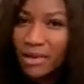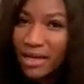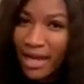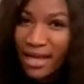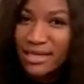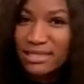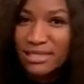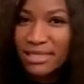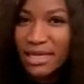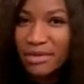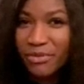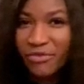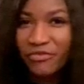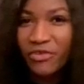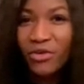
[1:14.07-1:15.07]
Like I
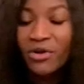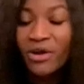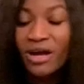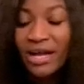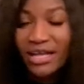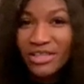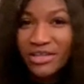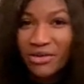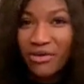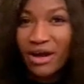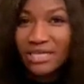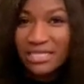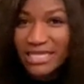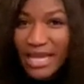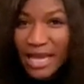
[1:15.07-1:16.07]
said before, there
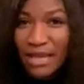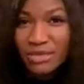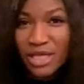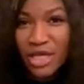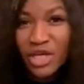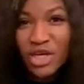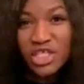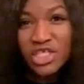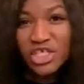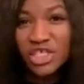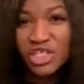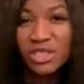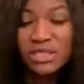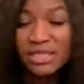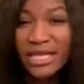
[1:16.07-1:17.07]
are terms and
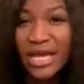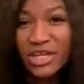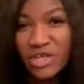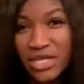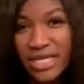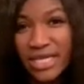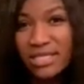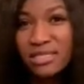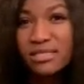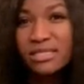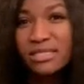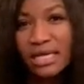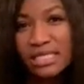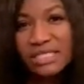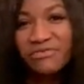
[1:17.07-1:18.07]
conditions, and you need to
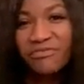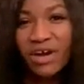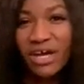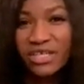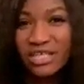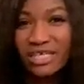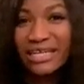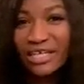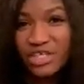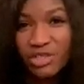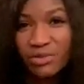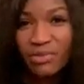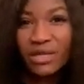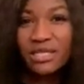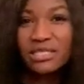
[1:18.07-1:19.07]
satisfy the
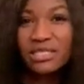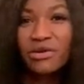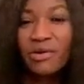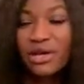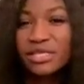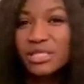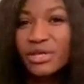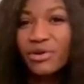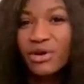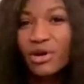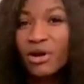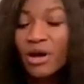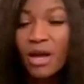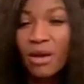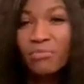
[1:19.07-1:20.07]
eligibility
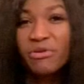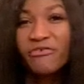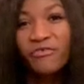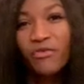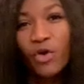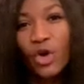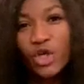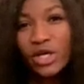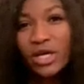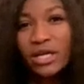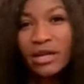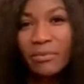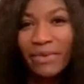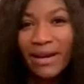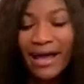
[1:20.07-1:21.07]
criteria before you
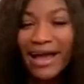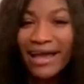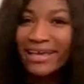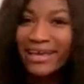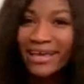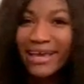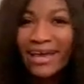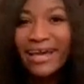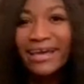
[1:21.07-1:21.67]
can apply.